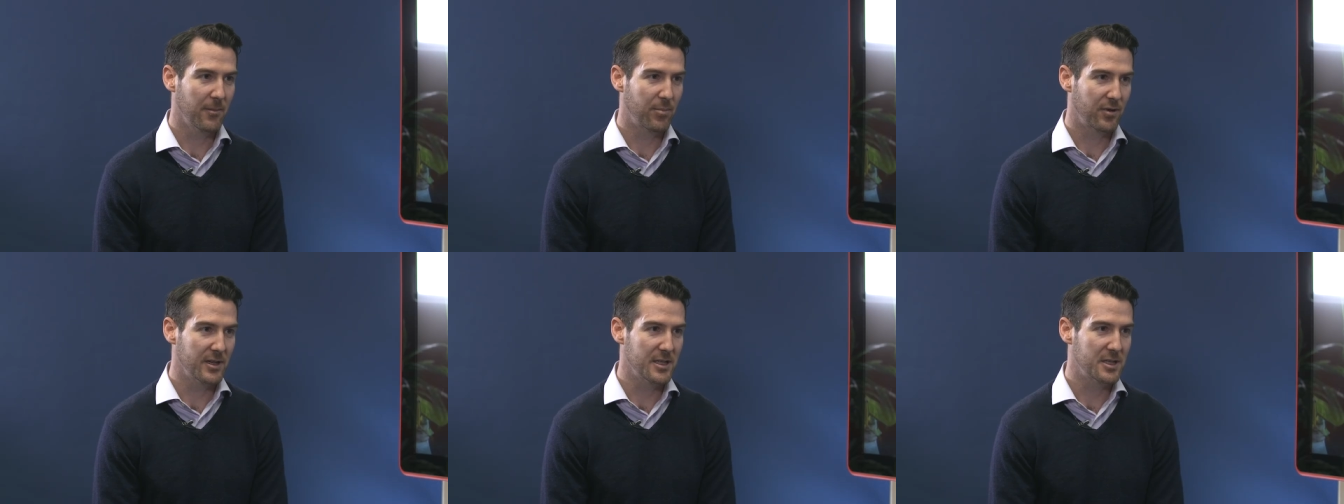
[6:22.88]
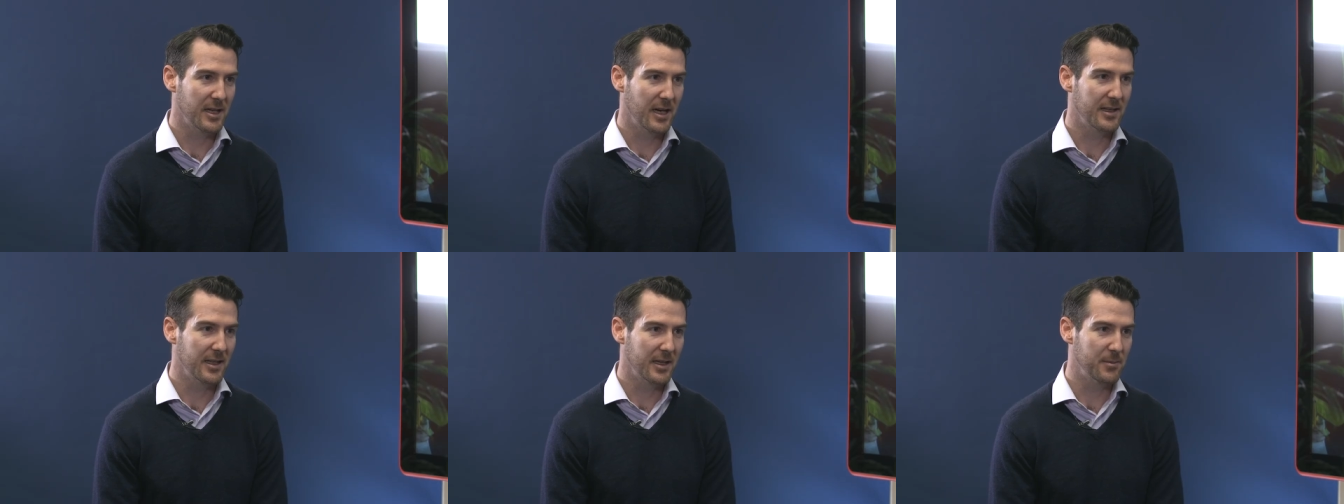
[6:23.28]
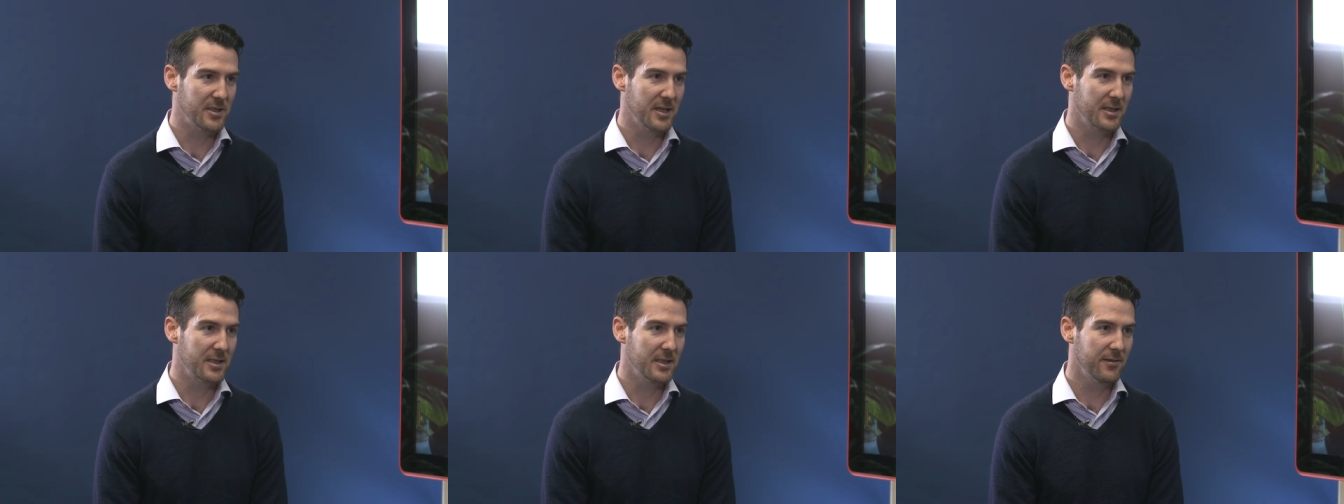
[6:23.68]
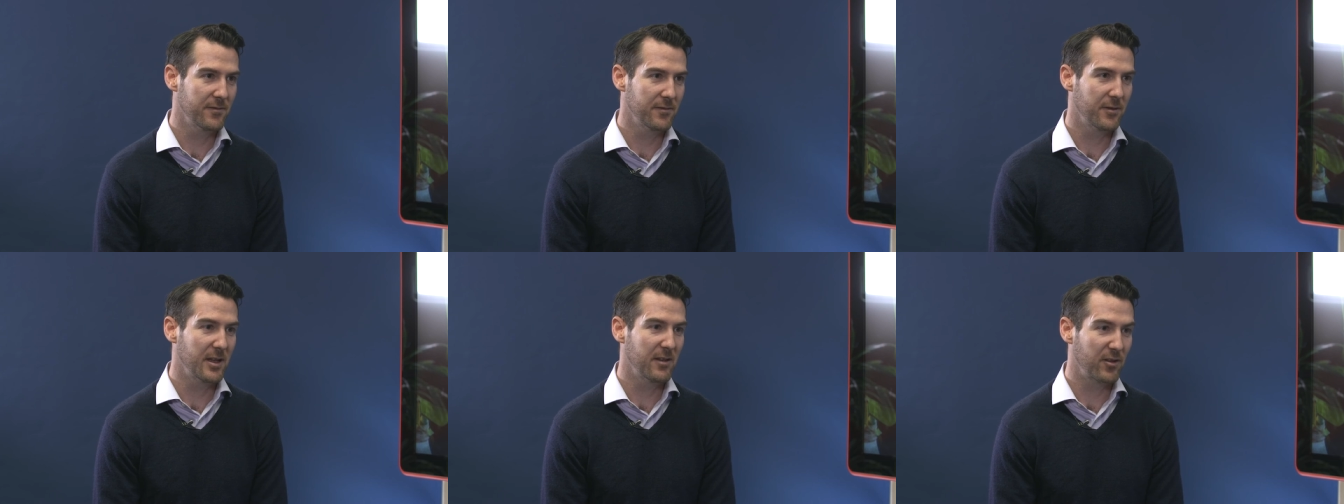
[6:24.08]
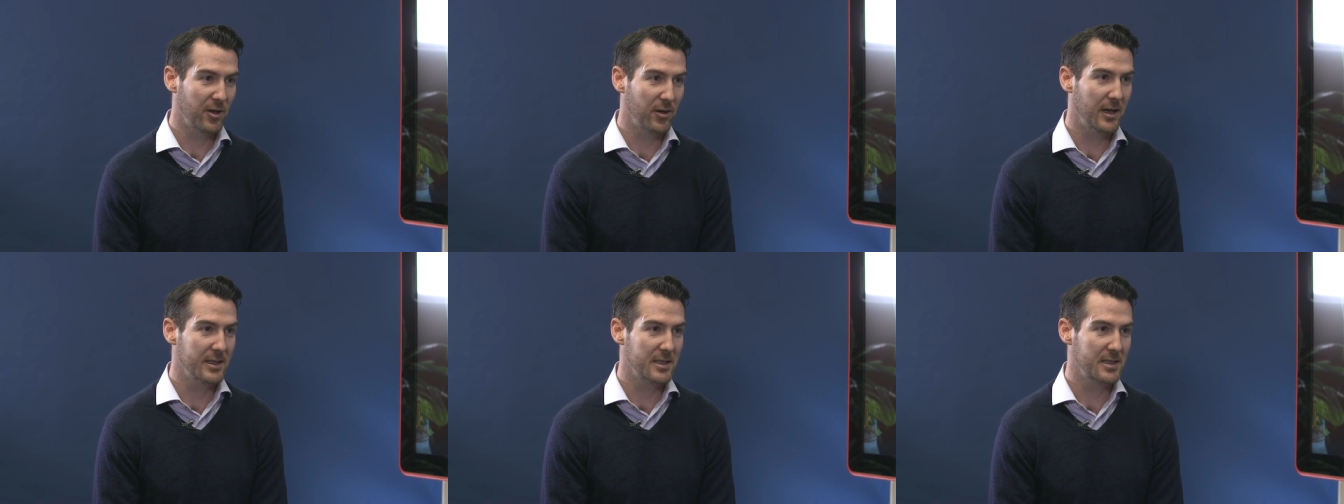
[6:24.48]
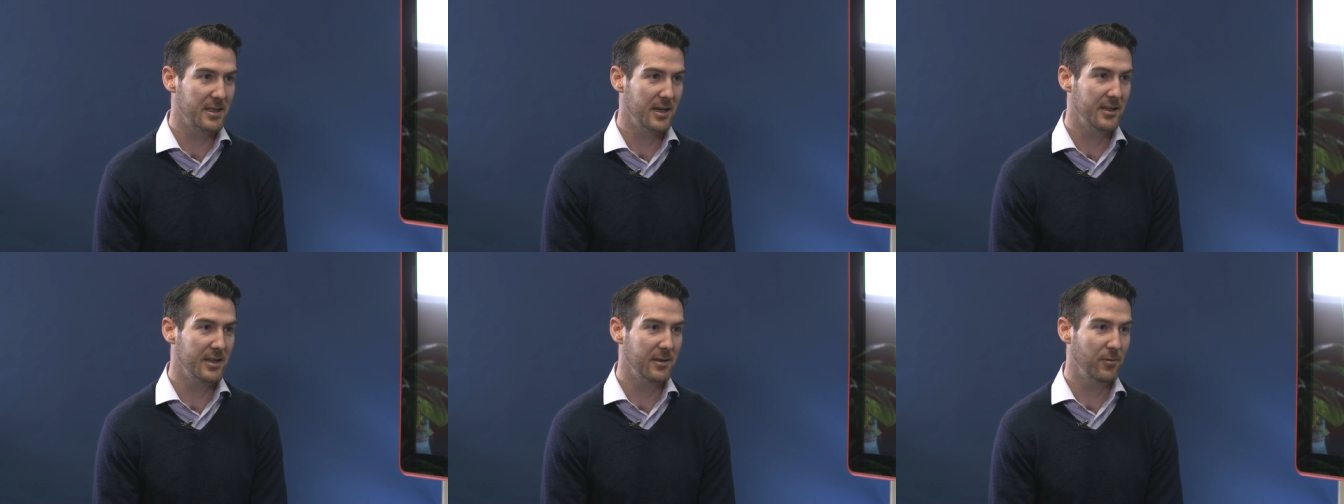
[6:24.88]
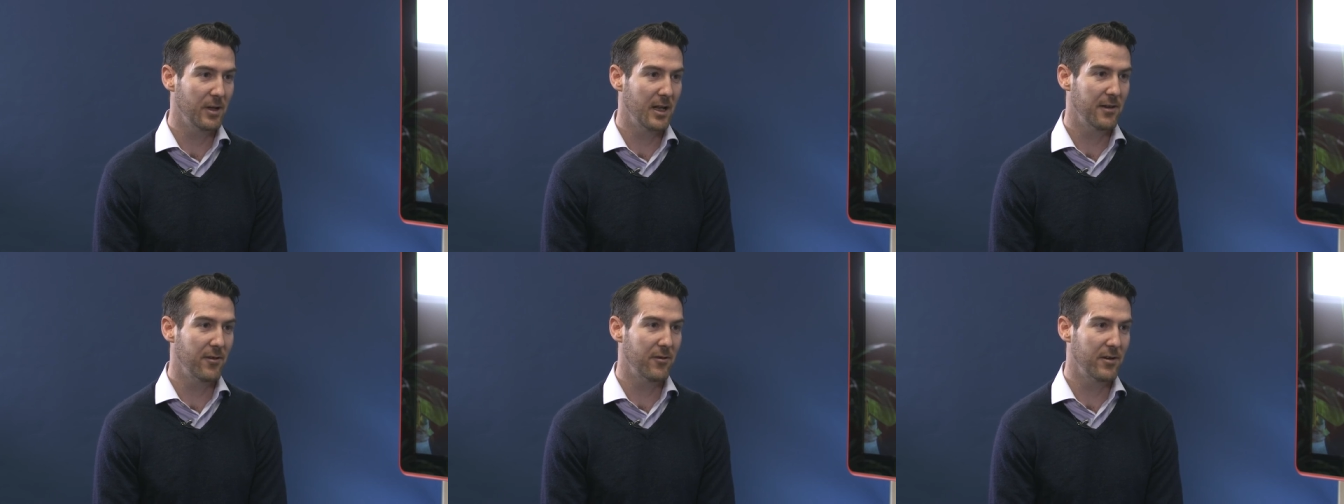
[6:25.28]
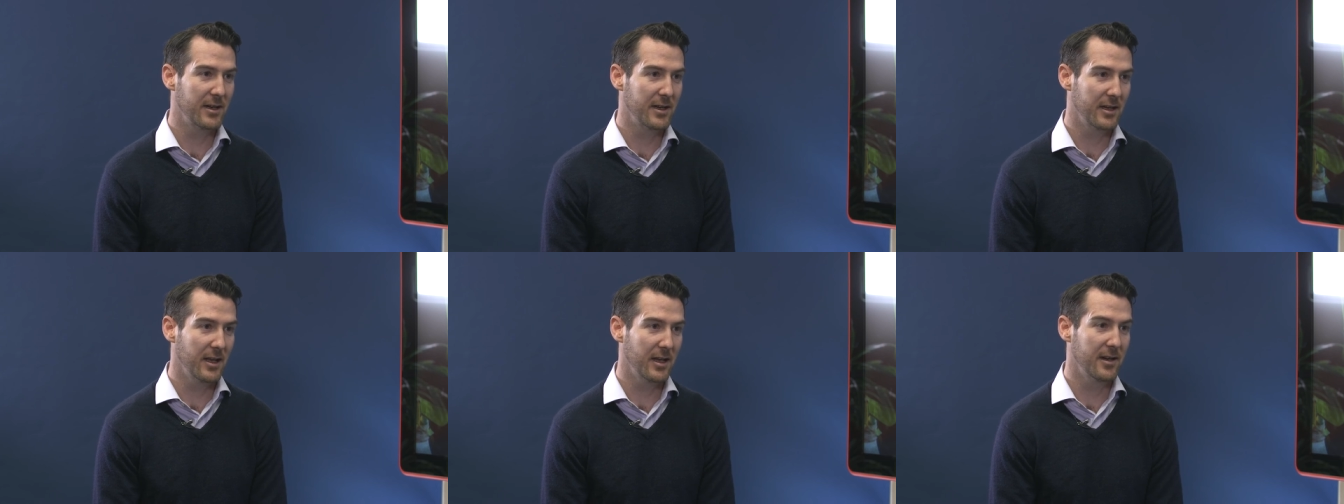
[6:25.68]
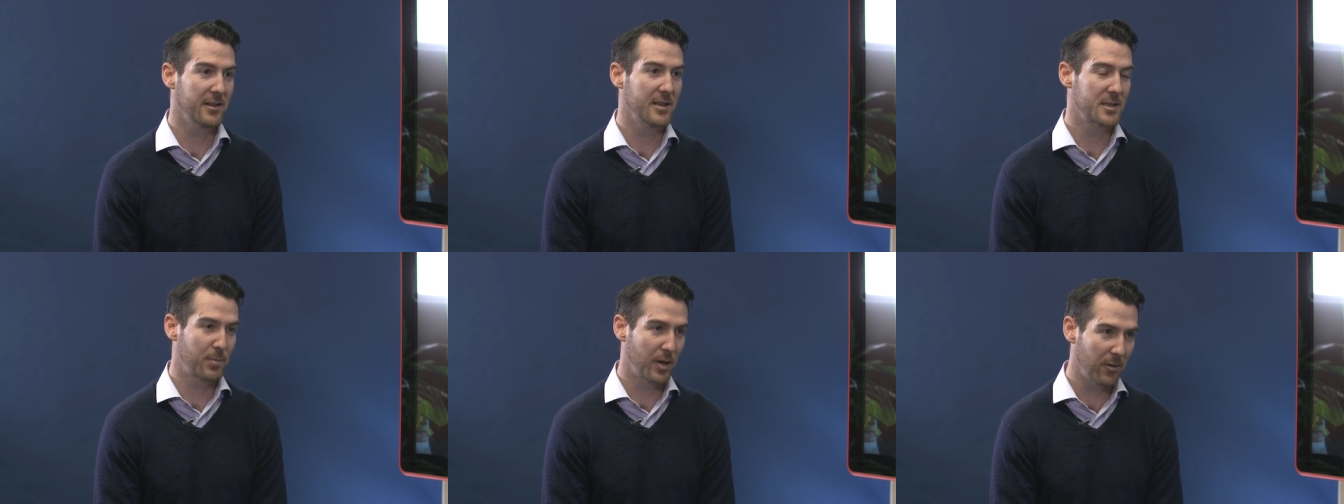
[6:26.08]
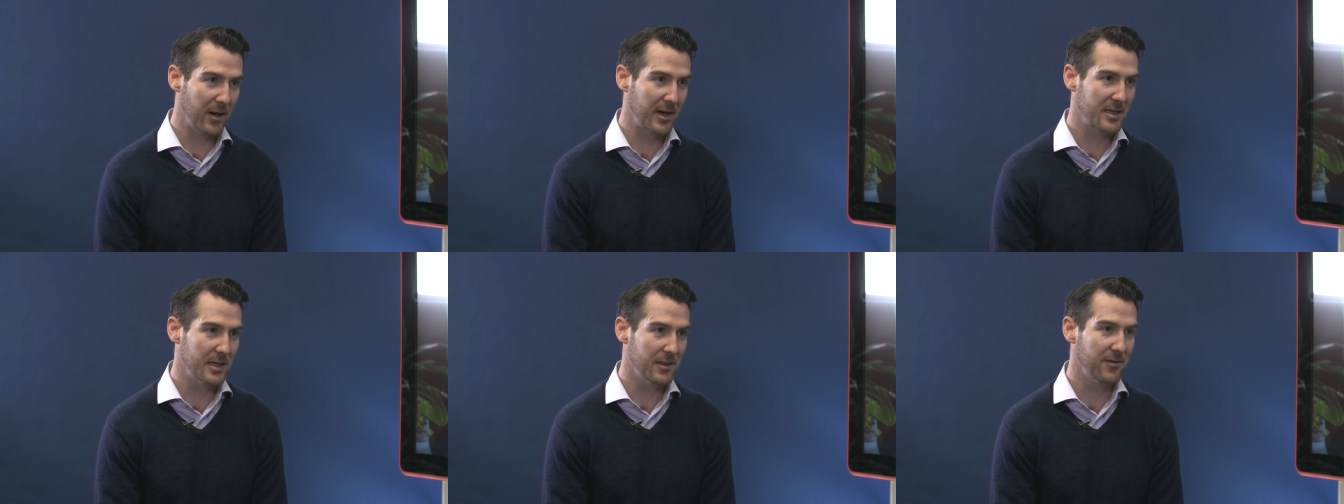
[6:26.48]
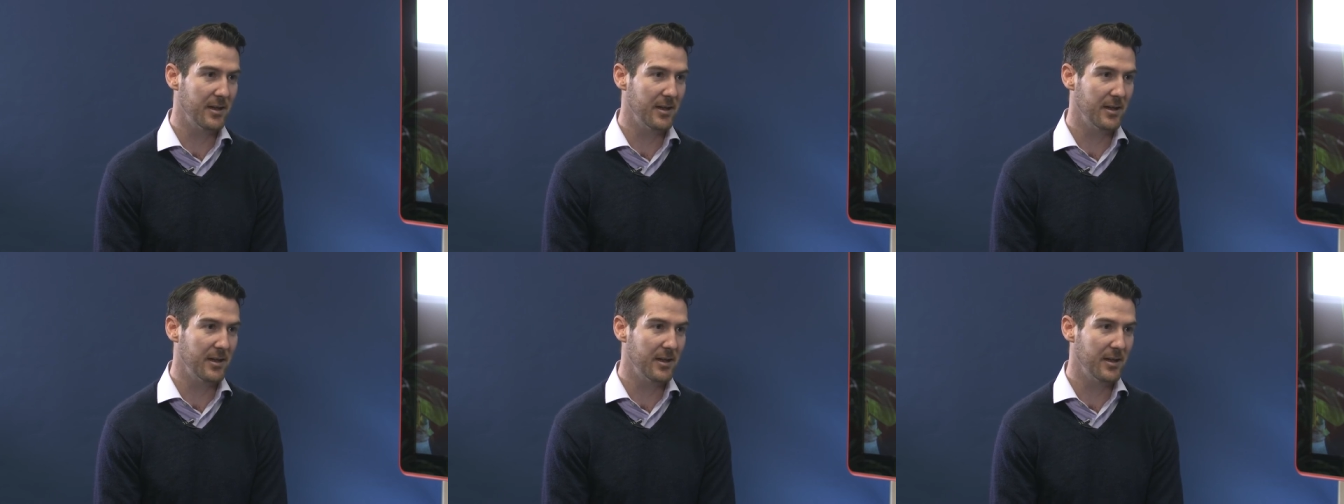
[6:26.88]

appreciate that objective, well, they've got to understand that we'll have a regulator that's proactive